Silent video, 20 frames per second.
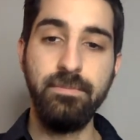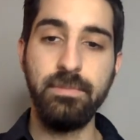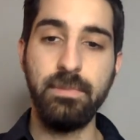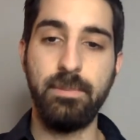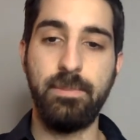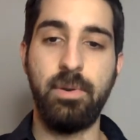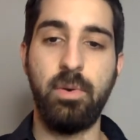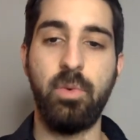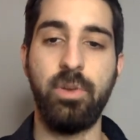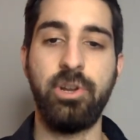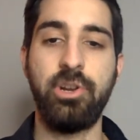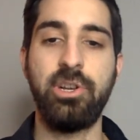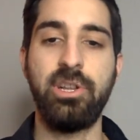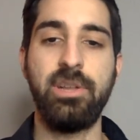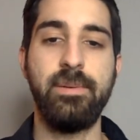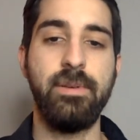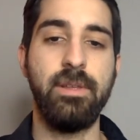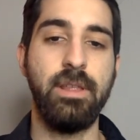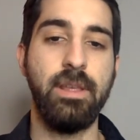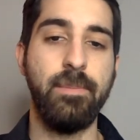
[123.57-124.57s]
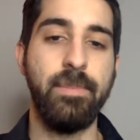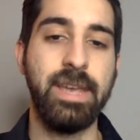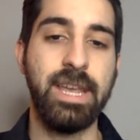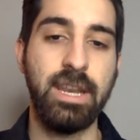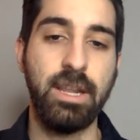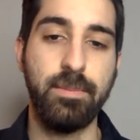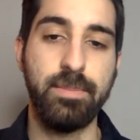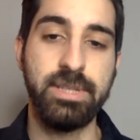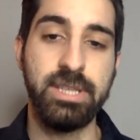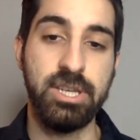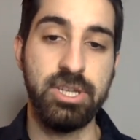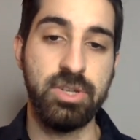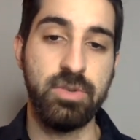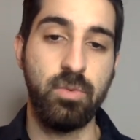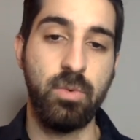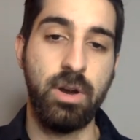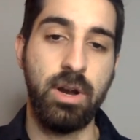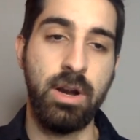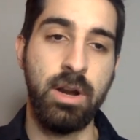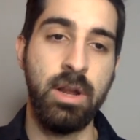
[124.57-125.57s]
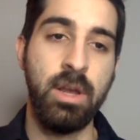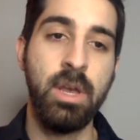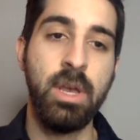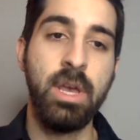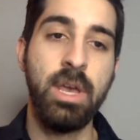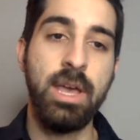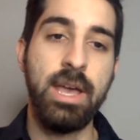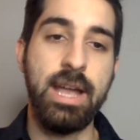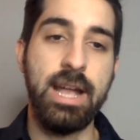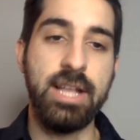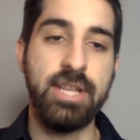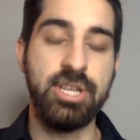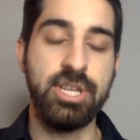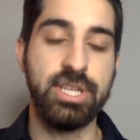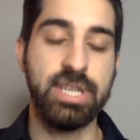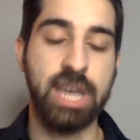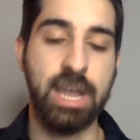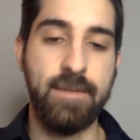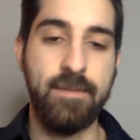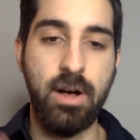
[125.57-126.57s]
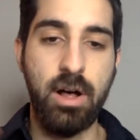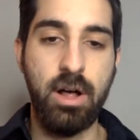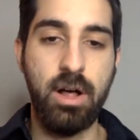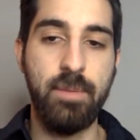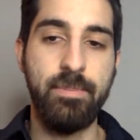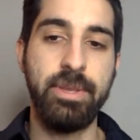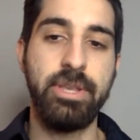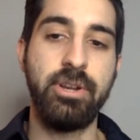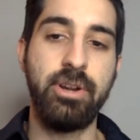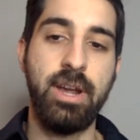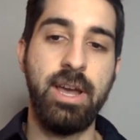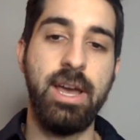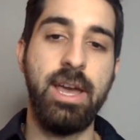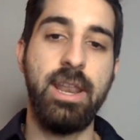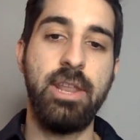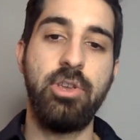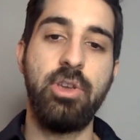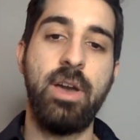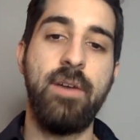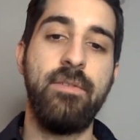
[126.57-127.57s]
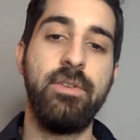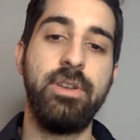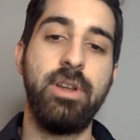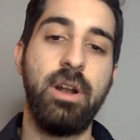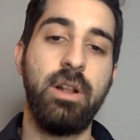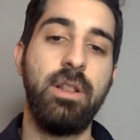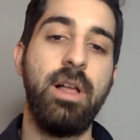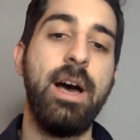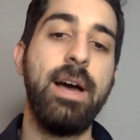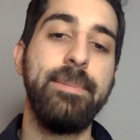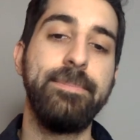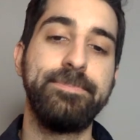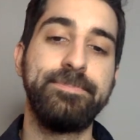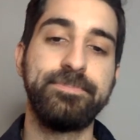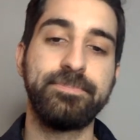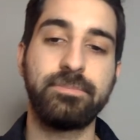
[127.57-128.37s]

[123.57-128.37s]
But when you're in the beginning position where it's just kind of all up in your head and you haven't done a lot,